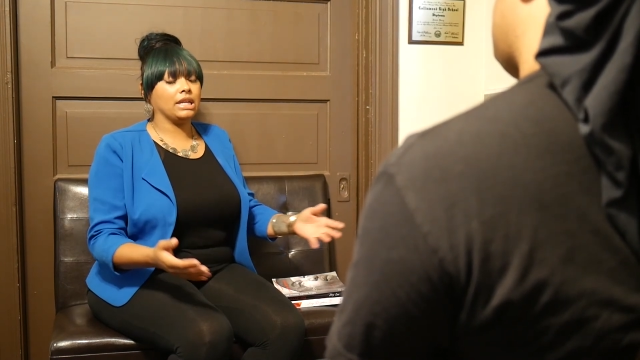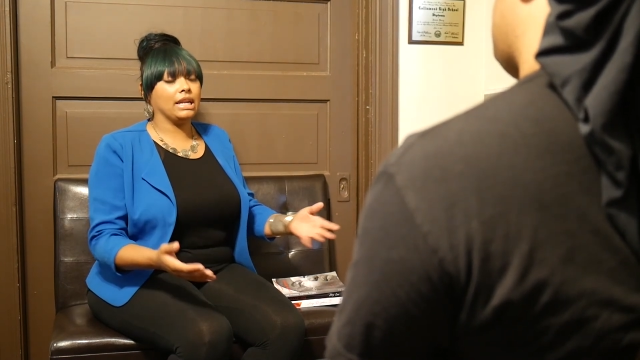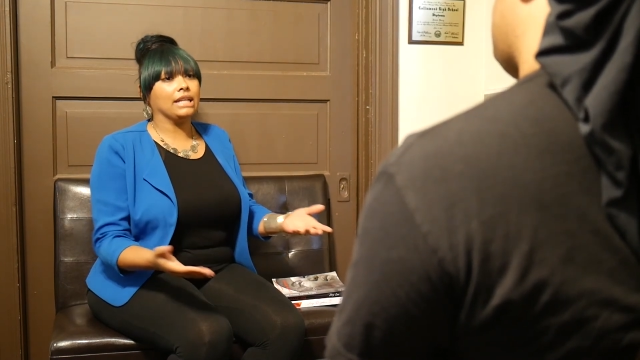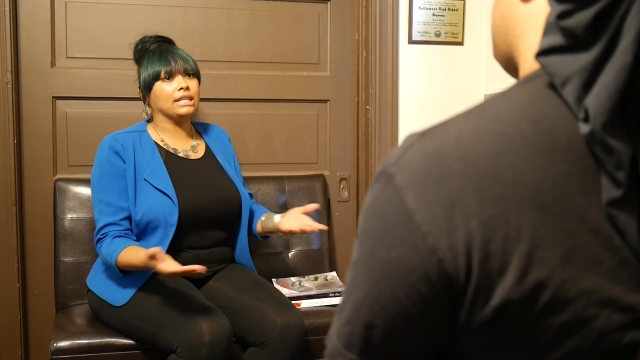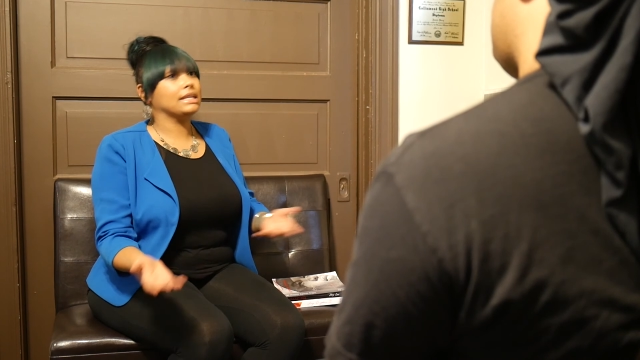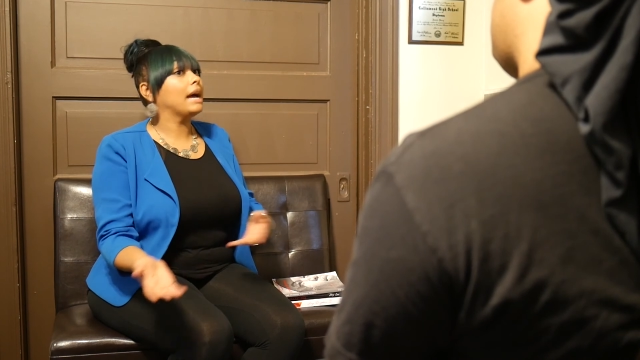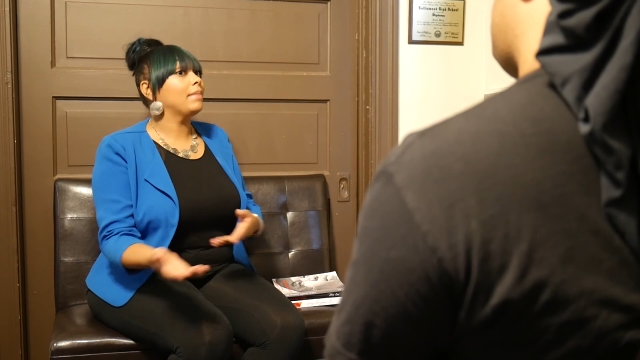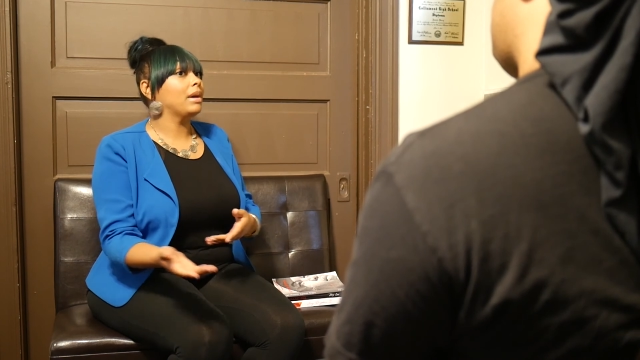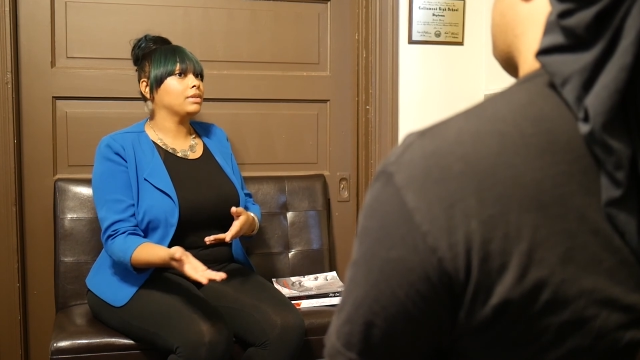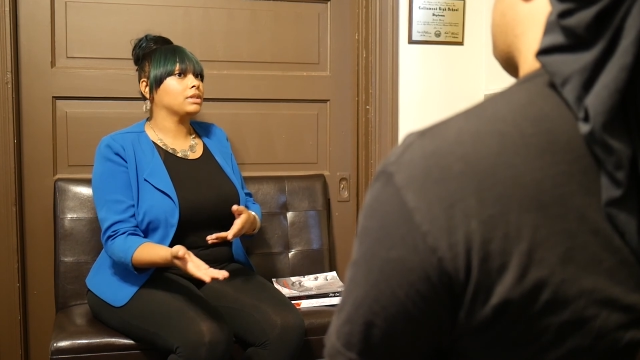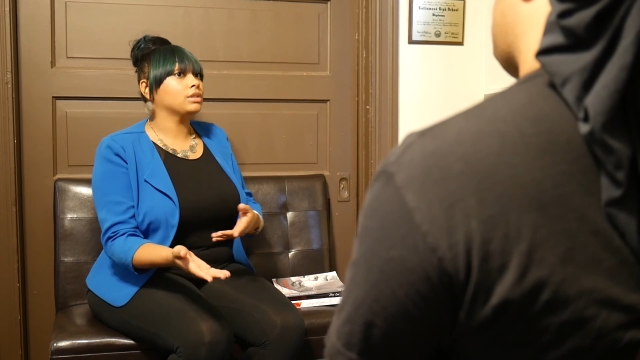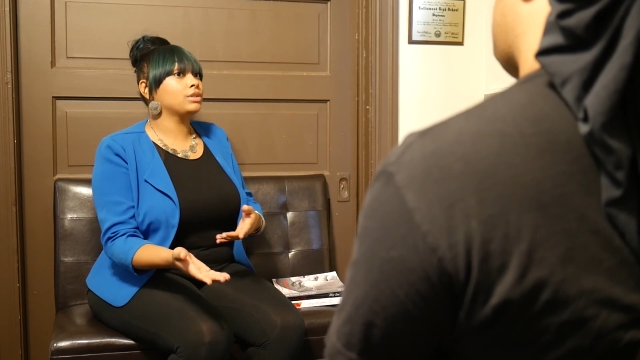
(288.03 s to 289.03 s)
and at the time I
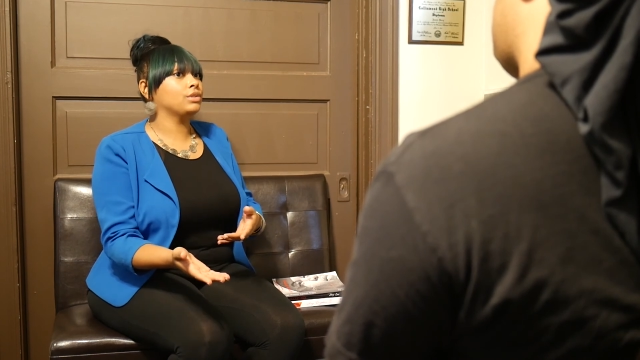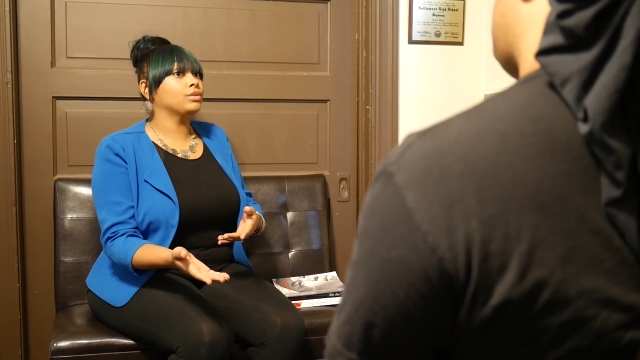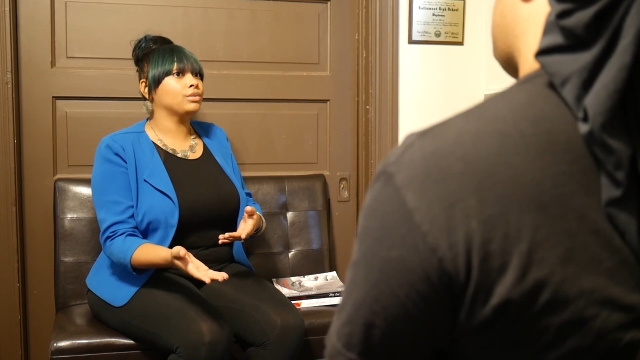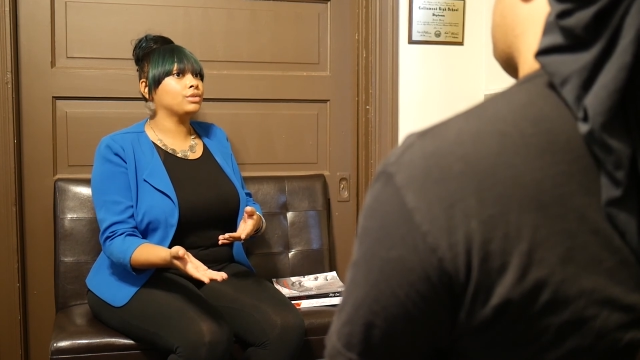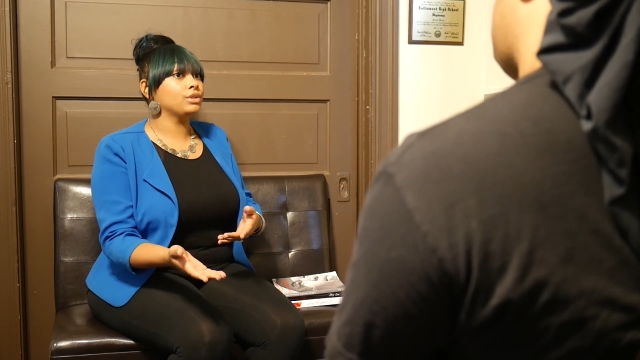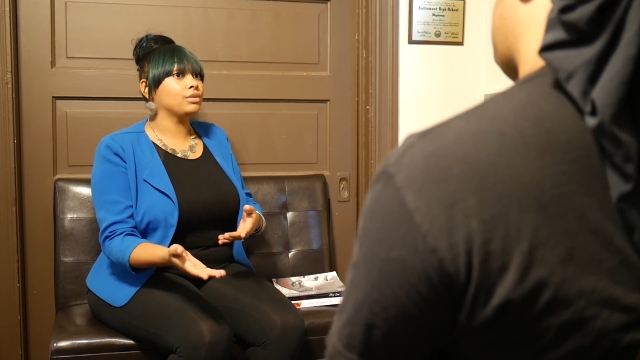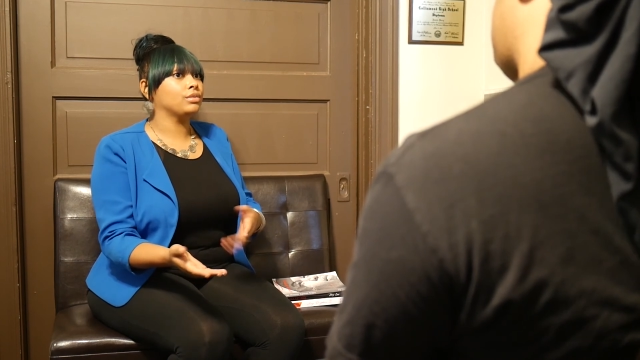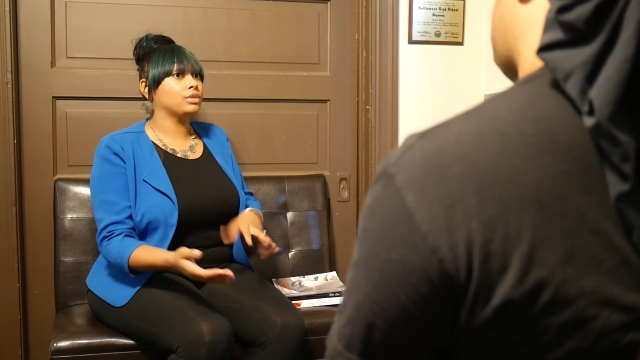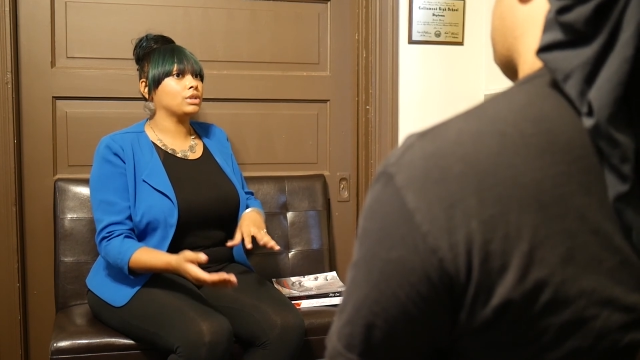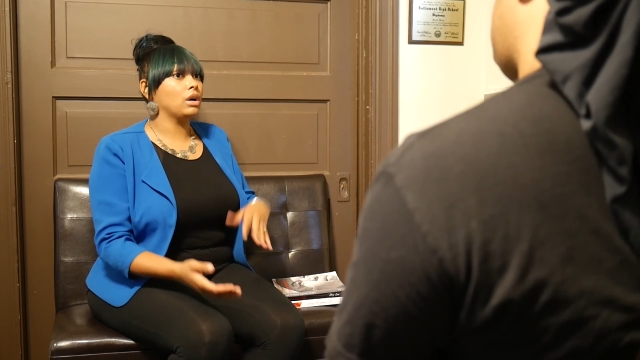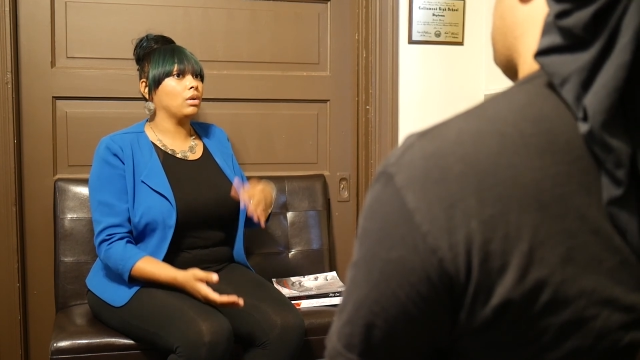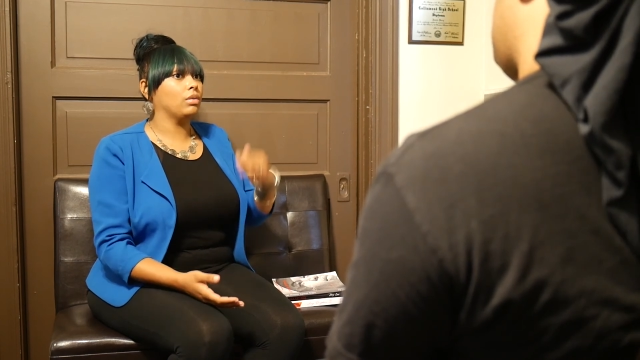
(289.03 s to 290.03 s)
was in school too,
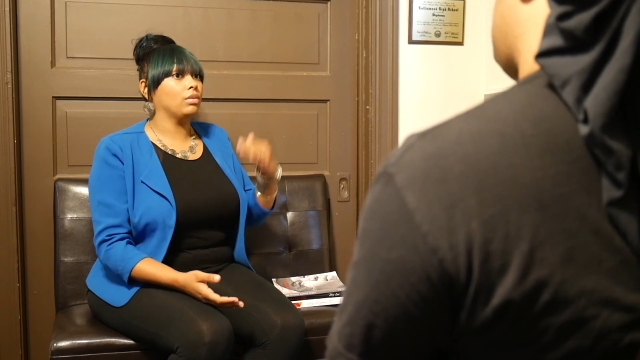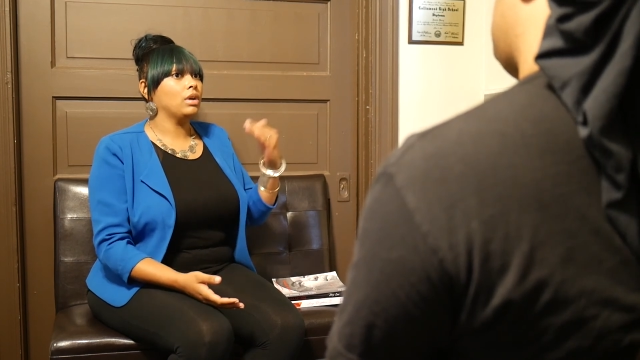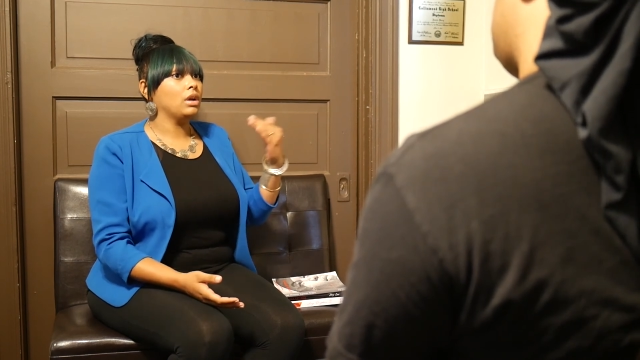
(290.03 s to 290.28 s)
so